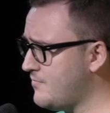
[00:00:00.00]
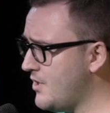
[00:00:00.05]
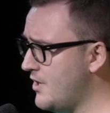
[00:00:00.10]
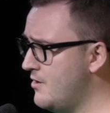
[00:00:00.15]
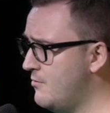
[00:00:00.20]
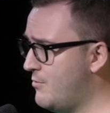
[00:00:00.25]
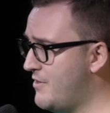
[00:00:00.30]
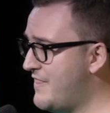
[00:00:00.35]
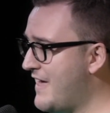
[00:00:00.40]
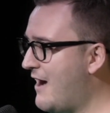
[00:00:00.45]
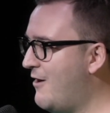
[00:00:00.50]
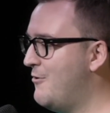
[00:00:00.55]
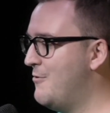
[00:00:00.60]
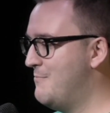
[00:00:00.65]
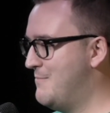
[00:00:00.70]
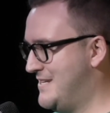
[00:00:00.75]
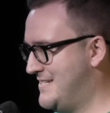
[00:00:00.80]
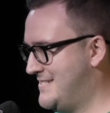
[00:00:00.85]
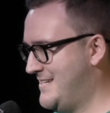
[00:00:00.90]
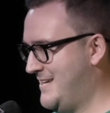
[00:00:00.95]
Without
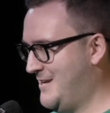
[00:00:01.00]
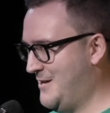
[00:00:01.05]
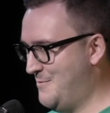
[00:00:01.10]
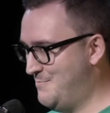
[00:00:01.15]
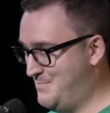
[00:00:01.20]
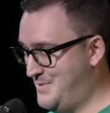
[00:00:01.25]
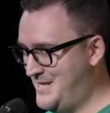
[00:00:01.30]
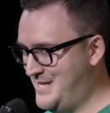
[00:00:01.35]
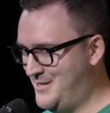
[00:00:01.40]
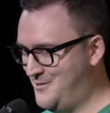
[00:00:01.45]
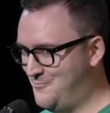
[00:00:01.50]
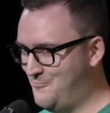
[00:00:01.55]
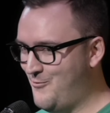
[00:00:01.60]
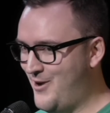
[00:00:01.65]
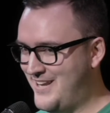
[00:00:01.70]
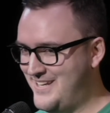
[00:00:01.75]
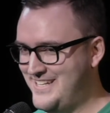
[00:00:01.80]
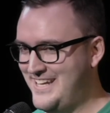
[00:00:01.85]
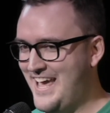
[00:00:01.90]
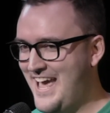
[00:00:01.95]
missing a beat,
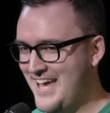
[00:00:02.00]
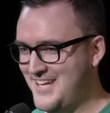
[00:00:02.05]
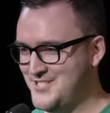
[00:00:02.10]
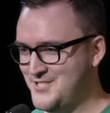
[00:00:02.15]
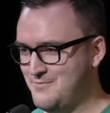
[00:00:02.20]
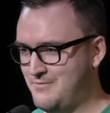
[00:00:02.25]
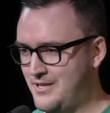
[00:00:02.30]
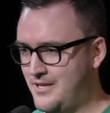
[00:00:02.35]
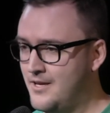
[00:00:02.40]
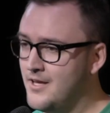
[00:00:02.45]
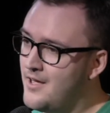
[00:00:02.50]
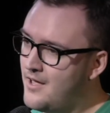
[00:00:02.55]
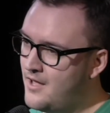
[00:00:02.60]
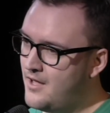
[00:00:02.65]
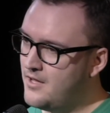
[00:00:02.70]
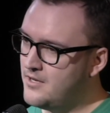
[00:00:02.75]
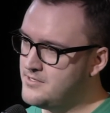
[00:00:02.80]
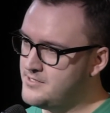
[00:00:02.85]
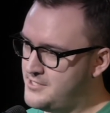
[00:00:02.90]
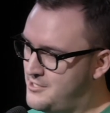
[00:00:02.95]
Wendy asked me,
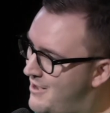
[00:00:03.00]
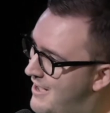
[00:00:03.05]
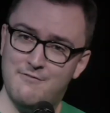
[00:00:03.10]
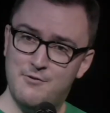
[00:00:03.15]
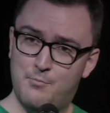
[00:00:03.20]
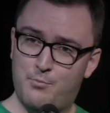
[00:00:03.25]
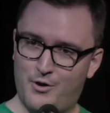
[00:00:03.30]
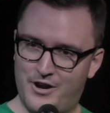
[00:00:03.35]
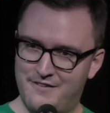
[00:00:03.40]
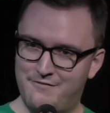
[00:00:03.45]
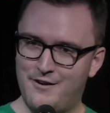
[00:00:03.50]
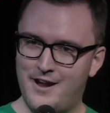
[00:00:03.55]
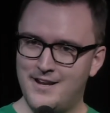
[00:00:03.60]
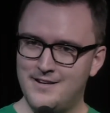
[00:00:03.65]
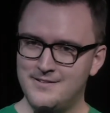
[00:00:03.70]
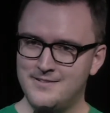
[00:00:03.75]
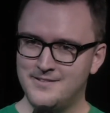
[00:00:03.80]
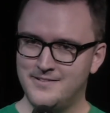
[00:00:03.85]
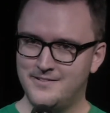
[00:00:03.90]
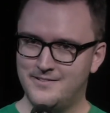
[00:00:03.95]
"Do you have a
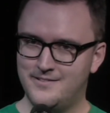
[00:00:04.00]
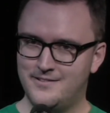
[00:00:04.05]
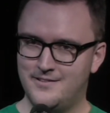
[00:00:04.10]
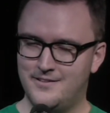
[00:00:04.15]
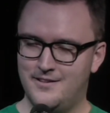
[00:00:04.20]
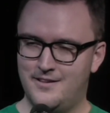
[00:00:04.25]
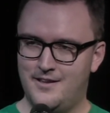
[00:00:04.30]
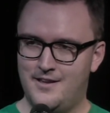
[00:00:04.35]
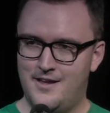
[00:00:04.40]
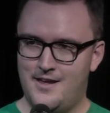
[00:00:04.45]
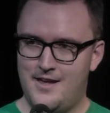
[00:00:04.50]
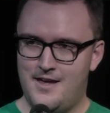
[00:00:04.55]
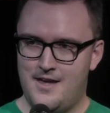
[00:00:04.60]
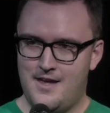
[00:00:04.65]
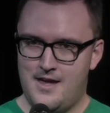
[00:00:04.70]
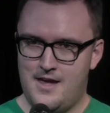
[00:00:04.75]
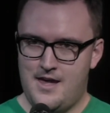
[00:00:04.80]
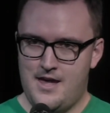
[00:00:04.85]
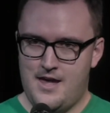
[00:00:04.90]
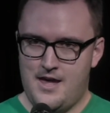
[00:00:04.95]
boyfriend?"
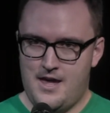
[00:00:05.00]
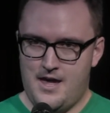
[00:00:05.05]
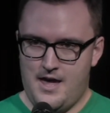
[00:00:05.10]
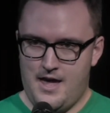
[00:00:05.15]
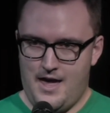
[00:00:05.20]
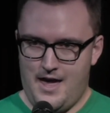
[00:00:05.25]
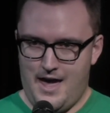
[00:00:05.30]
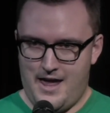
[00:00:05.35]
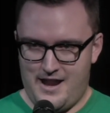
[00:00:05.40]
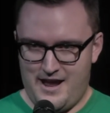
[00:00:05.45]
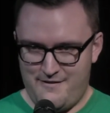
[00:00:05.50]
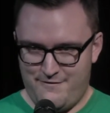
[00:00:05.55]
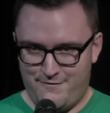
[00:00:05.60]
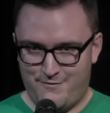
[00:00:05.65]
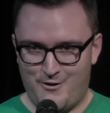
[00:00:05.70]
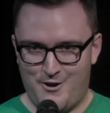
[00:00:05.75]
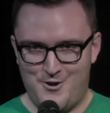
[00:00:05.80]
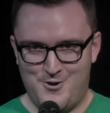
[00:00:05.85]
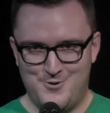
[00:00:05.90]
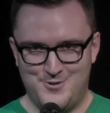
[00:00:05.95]
And I
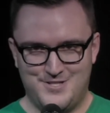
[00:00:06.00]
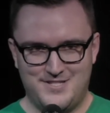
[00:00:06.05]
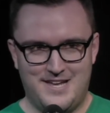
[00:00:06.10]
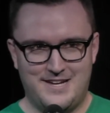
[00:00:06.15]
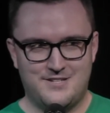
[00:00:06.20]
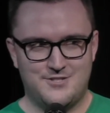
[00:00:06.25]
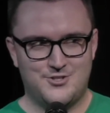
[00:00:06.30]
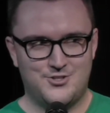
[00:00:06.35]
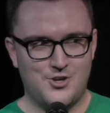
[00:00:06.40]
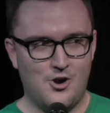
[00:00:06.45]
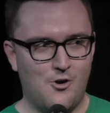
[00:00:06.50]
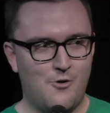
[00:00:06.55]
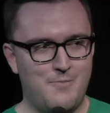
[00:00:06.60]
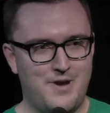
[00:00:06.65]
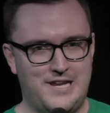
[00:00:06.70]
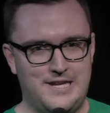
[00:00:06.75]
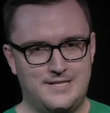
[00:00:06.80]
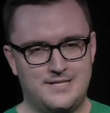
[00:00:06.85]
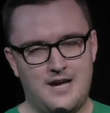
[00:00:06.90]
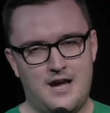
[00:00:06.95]
froze like so
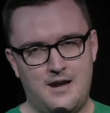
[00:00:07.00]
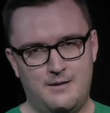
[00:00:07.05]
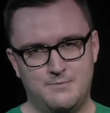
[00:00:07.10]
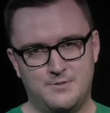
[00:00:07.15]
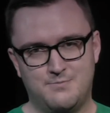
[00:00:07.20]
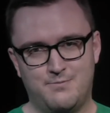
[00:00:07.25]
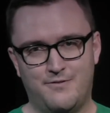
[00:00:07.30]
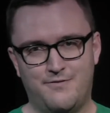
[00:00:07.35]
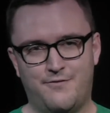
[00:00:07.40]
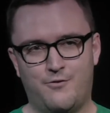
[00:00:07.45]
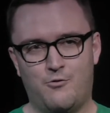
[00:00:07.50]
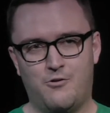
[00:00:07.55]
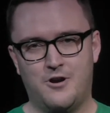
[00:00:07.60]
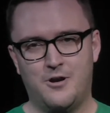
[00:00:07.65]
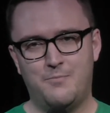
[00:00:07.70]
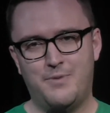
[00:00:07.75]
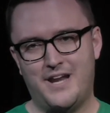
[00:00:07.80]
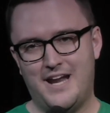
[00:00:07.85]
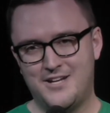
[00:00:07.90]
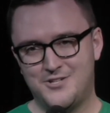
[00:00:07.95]
many times before,
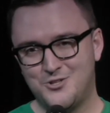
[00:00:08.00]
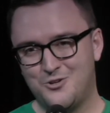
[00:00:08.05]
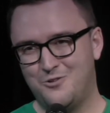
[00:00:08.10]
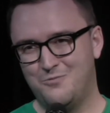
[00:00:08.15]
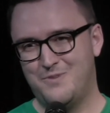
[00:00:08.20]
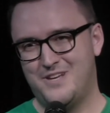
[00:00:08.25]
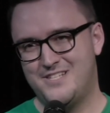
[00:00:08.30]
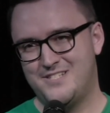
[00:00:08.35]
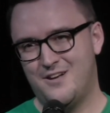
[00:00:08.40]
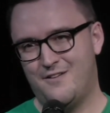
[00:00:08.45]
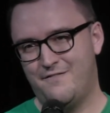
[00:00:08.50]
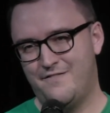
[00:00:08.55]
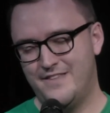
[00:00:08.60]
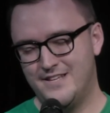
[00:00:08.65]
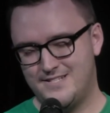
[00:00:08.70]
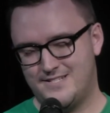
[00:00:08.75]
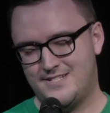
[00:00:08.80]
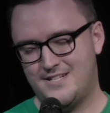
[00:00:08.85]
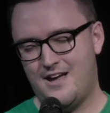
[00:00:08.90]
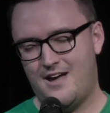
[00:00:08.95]
but I told myself
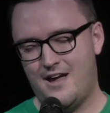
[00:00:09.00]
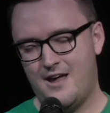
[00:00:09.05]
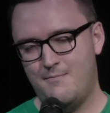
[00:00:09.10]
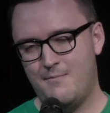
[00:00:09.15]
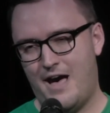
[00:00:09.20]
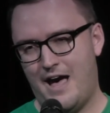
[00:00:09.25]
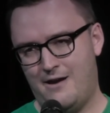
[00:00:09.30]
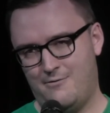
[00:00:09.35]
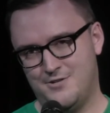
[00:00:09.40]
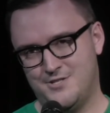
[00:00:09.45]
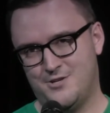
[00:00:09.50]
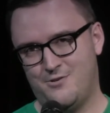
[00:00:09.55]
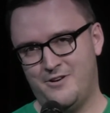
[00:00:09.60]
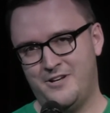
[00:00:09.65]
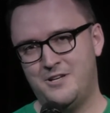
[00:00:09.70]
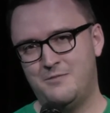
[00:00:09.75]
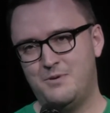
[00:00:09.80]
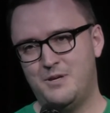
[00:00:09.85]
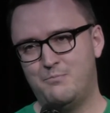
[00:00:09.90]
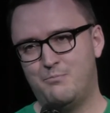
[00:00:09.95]
this time I was going
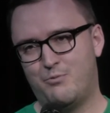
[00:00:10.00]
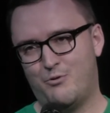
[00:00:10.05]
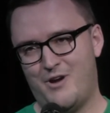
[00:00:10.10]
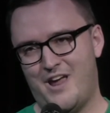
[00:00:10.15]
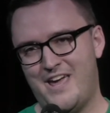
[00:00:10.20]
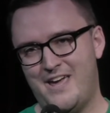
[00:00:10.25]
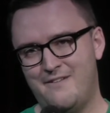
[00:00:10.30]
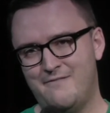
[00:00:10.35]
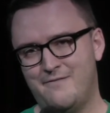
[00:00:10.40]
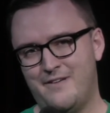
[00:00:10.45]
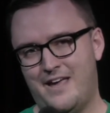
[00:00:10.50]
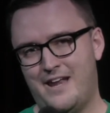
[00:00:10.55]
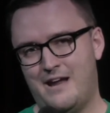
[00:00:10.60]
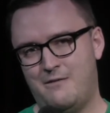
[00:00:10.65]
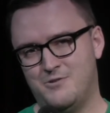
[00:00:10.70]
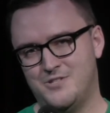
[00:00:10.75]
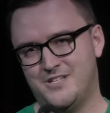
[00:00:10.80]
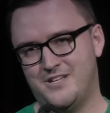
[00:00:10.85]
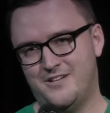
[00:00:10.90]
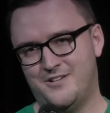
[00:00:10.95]
to be brave and I
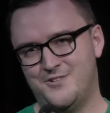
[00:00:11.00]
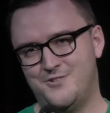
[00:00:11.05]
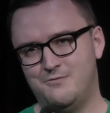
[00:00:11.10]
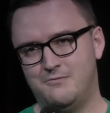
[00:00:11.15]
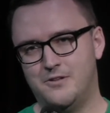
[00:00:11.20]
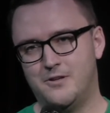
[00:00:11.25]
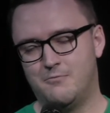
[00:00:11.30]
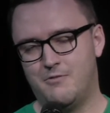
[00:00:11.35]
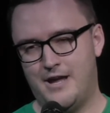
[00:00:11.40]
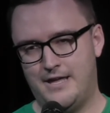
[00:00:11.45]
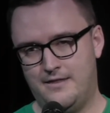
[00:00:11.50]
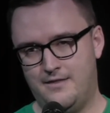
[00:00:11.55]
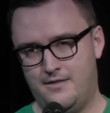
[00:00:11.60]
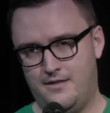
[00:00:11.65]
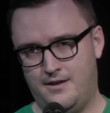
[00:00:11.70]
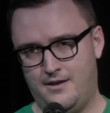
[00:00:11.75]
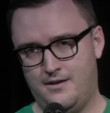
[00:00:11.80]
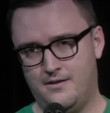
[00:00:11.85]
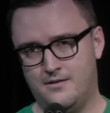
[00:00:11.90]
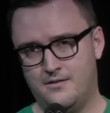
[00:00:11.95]
was going to do the right
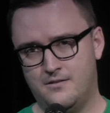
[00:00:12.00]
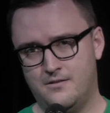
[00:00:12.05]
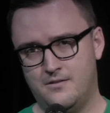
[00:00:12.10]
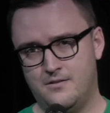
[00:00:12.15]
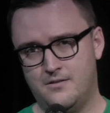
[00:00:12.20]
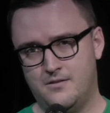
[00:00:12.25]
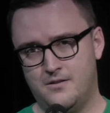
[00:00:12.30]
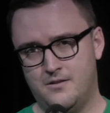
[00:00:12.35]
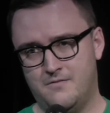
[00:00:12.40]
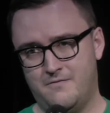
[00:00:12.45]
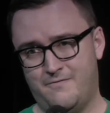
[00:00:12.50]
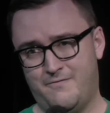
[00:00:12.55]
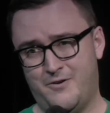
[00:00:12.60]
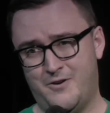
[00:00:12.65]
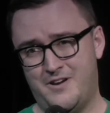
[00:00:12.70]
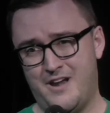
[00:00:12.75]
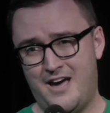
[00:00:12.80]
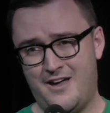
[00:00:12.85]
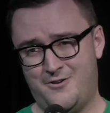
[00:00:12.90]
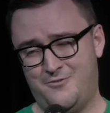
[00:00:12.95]
thing for
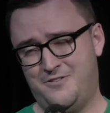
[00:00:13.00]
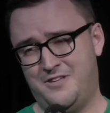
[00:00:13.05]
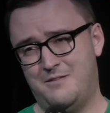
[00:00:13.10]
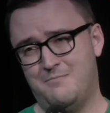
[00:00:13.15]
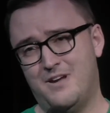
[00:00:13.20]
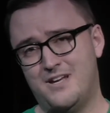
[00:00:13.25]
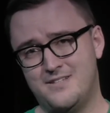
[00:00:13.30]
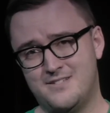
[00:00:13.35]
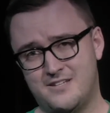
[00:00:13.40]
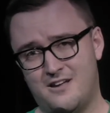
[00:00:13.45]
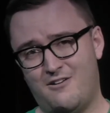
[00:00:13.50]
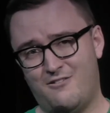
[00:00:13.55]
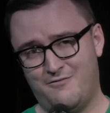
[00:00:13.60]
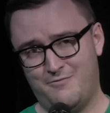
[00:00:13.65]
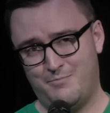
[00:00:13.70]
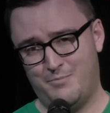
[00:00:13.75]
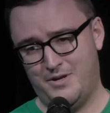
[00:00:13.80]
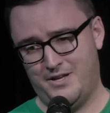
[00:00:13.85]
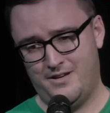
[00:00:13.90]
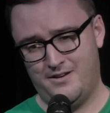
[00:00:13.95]
not only myself,
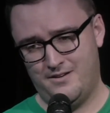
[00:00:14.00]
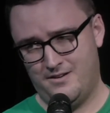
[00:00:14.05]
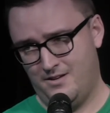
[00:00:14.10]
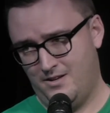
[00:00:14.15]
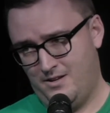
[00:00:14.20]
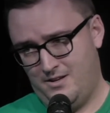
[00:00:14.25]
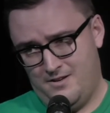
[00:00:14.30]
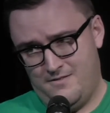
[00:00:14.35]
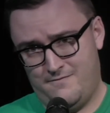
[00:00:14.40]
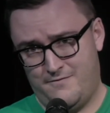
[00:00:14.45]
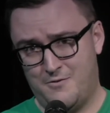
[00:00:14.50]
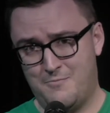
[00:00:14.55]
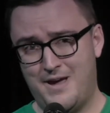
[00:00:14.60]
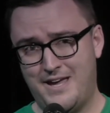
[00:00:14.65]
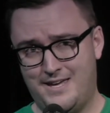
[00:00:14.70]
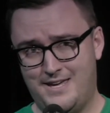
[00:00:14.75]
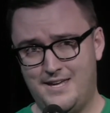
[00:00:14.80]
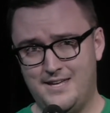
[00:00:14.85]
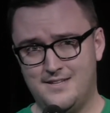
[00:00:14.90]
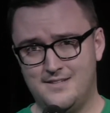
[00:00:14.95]
but for my
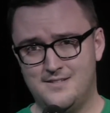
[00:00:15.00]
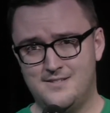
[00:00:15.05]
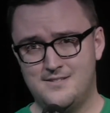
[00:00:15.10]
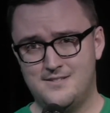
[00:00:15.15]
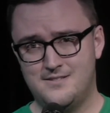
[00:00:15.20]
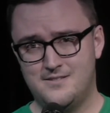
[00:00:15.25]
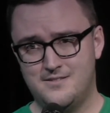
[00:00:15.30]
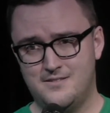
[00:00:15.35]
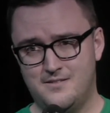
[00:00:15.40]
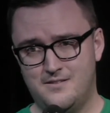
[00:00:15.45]
kids,